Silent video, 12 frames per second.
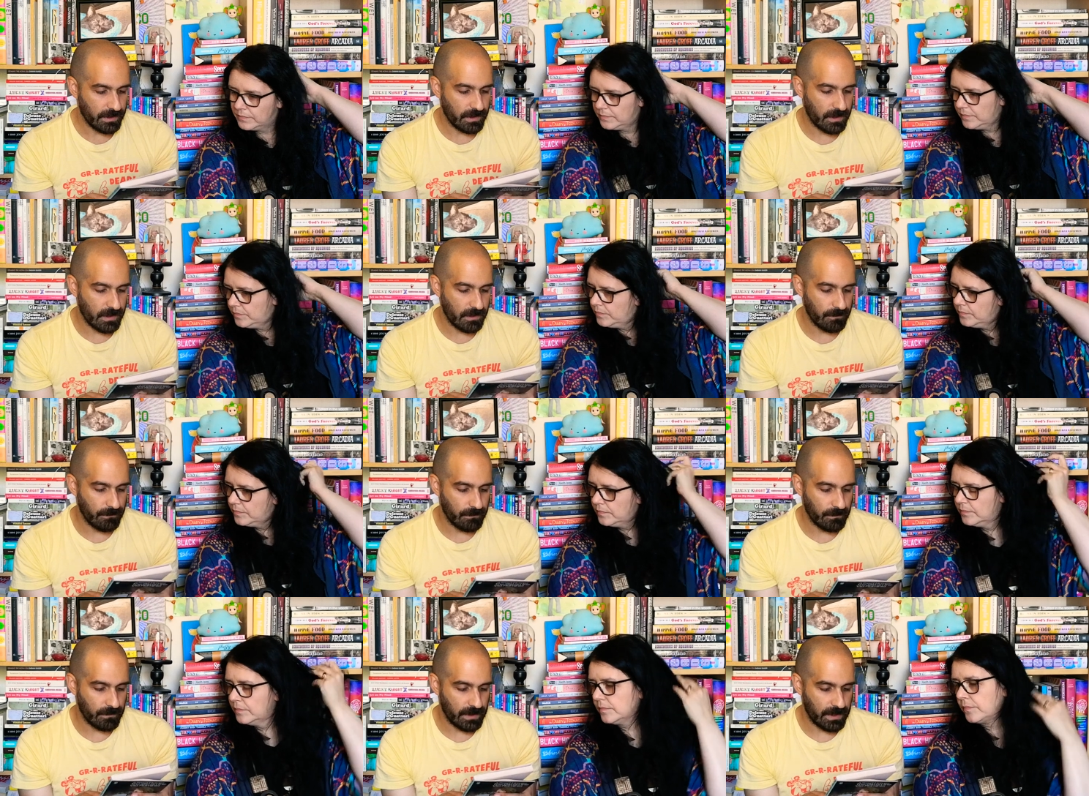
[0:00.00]

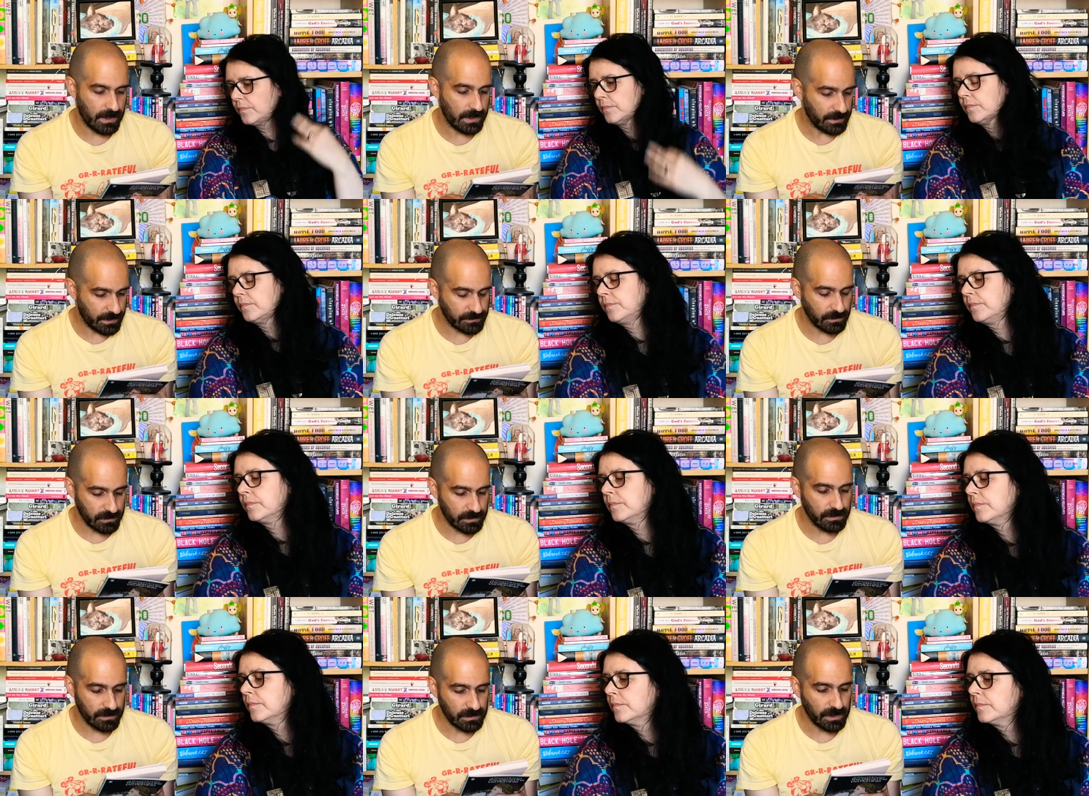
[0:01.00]
Speaker 1: Um, uh, there's a,
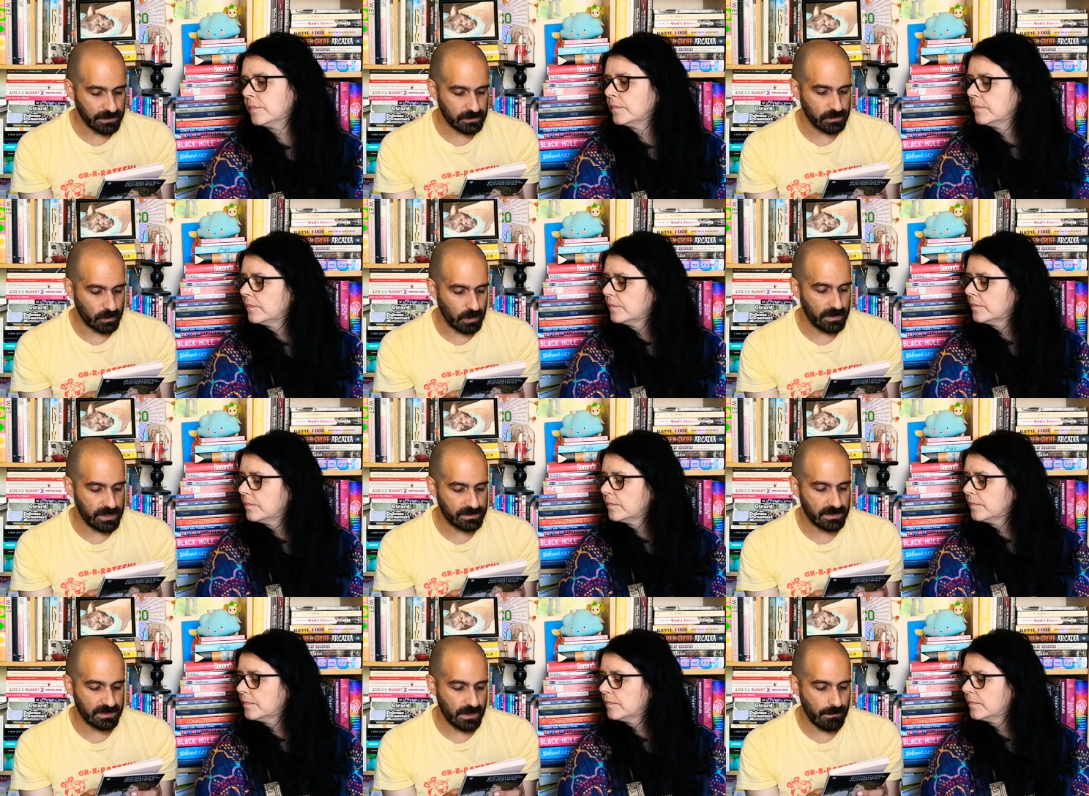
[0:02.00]
a, nice sort of quote here.
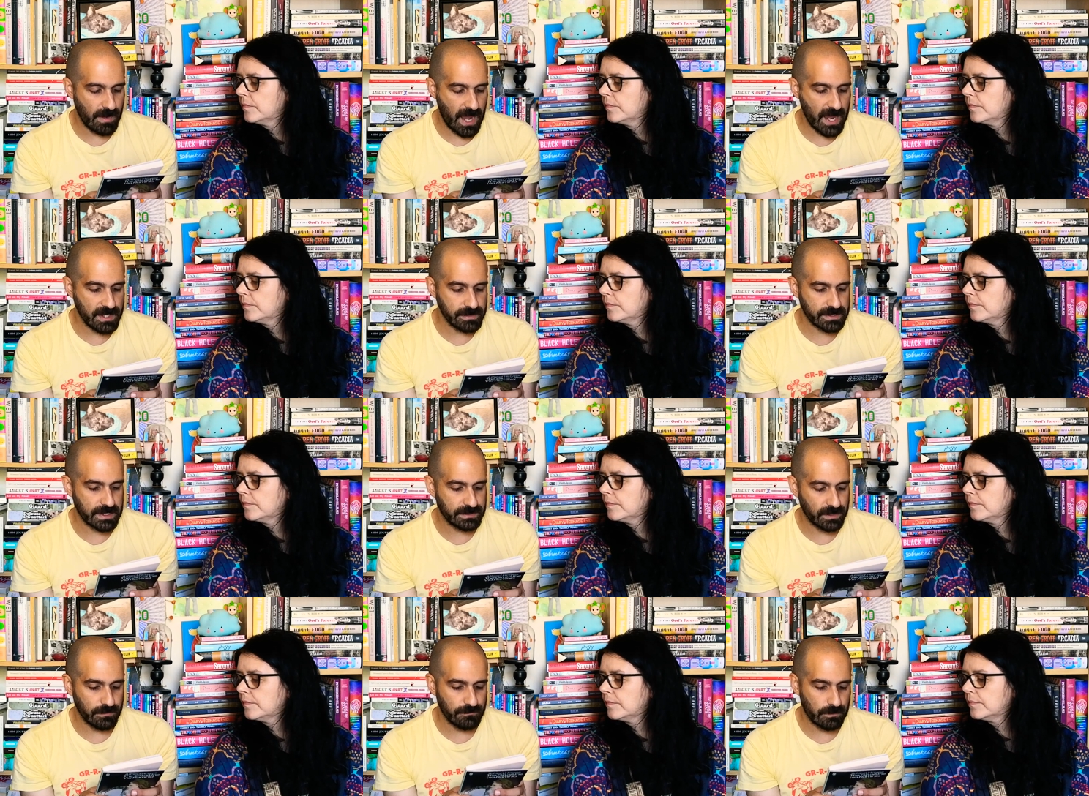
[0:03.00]
It says, um, "Hayes
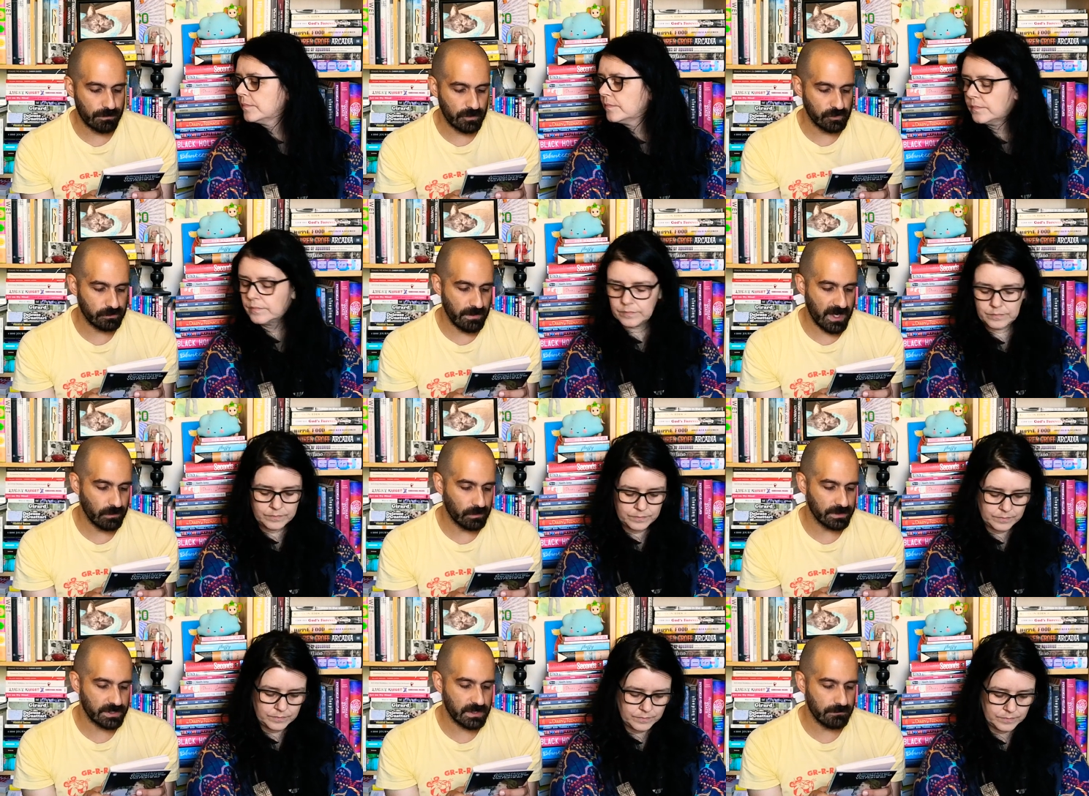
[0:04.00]
has done for bruised men
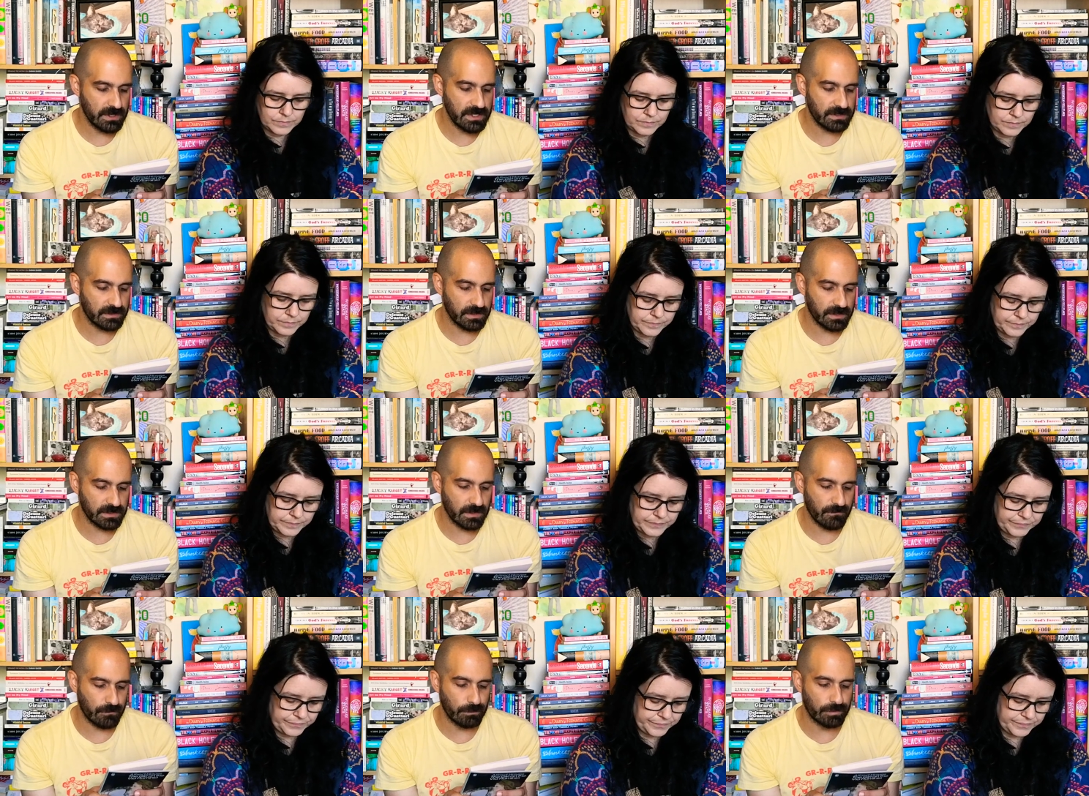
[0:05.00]
what Jean Rhys does
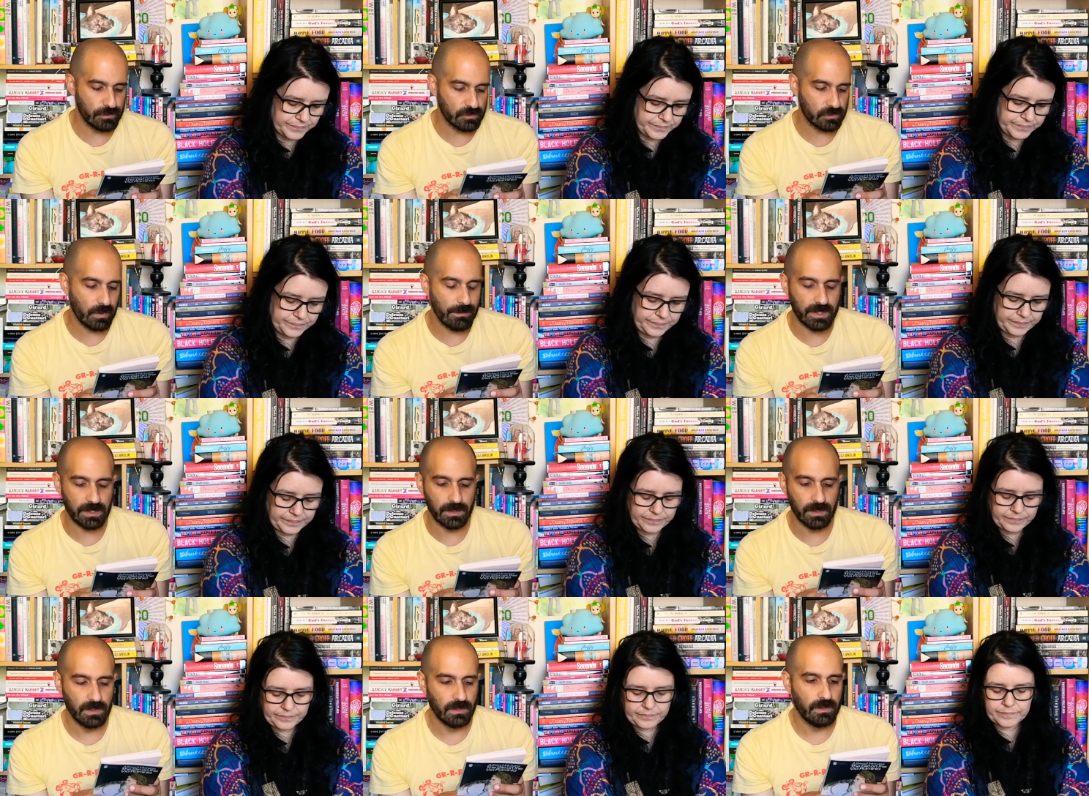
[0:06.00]
for bruised women."
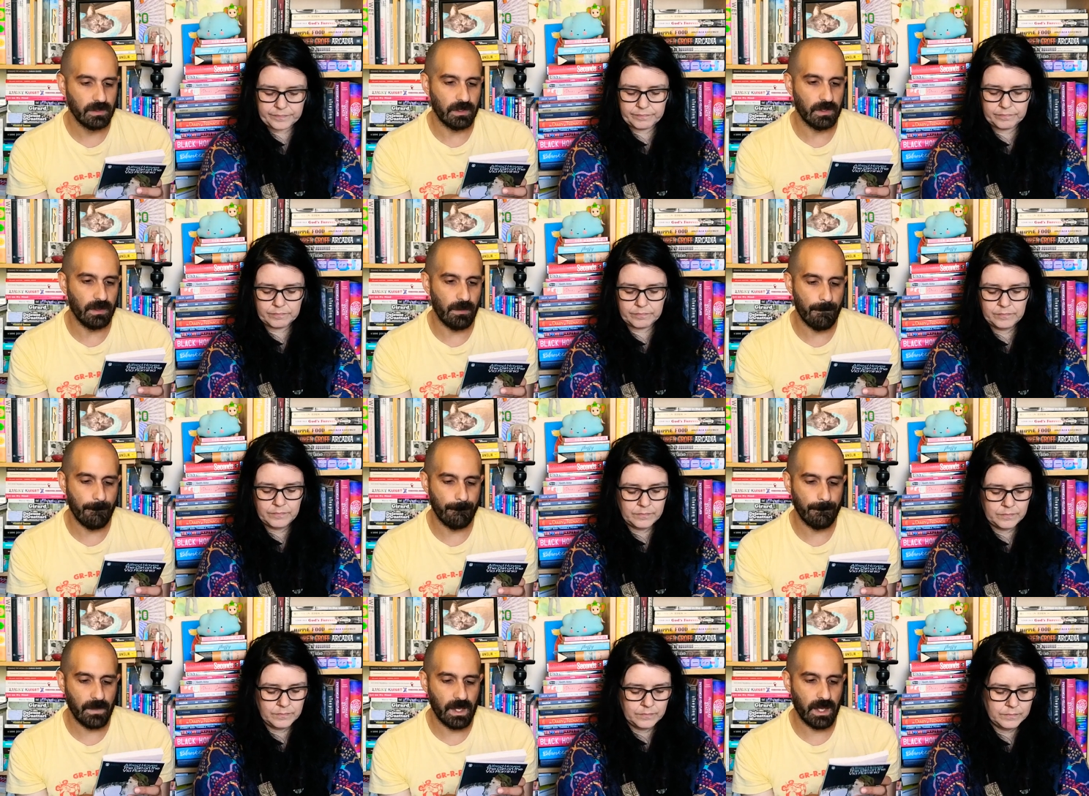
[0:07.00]
Um,
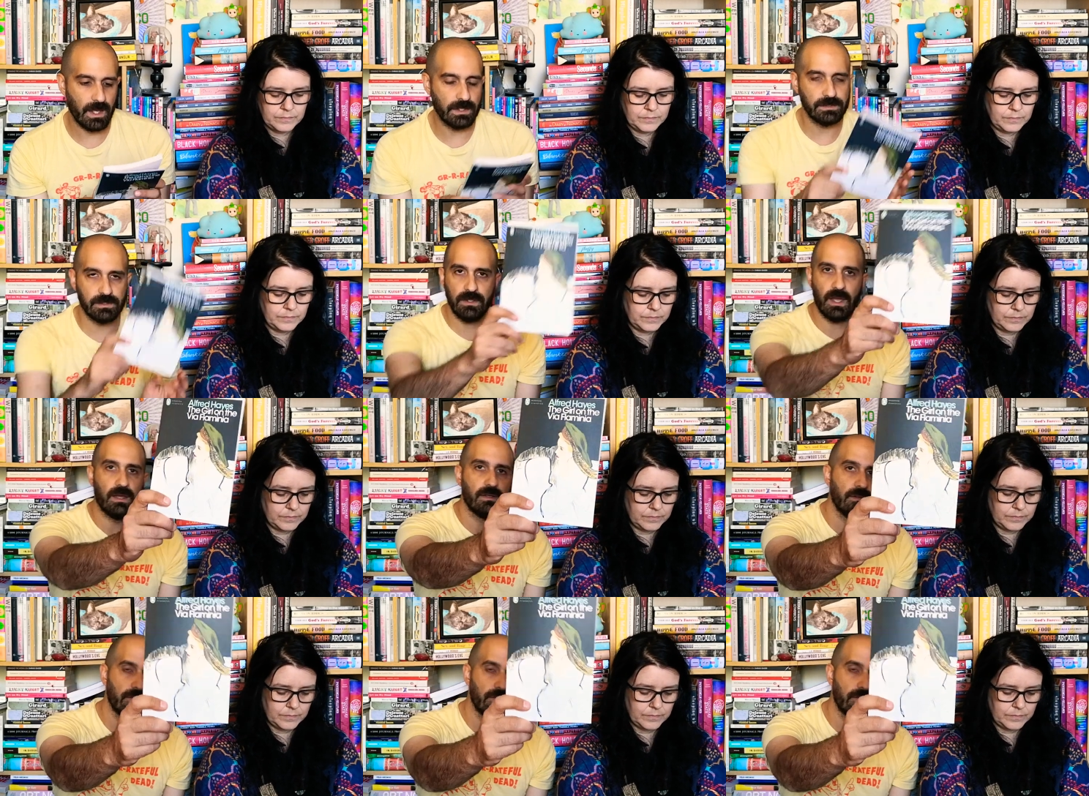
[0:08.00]
uh, so yeah,